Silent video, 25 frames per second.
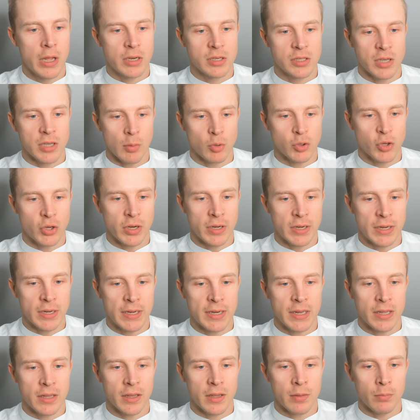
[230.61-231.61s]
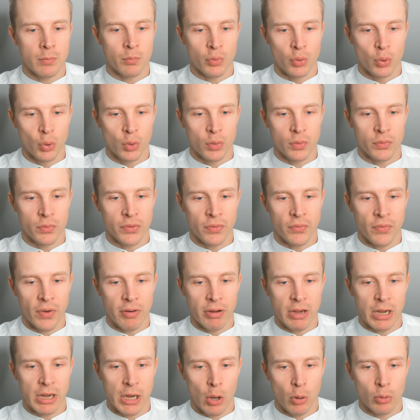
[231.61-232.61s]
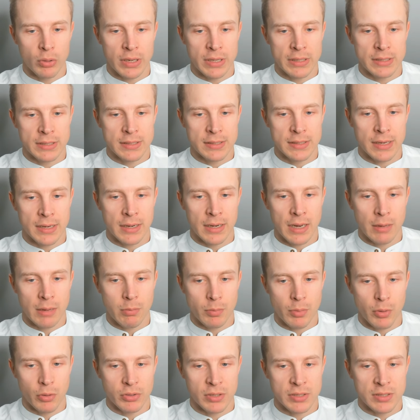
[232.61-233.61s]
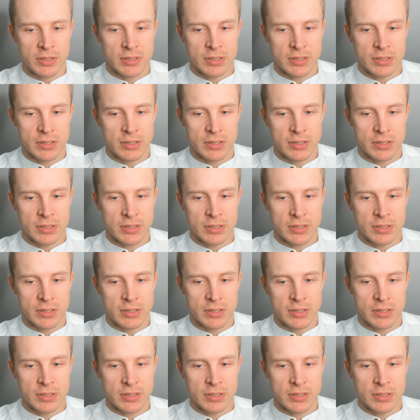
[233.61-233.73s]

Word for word: Time-restricted eating improved very low-density lipoprotein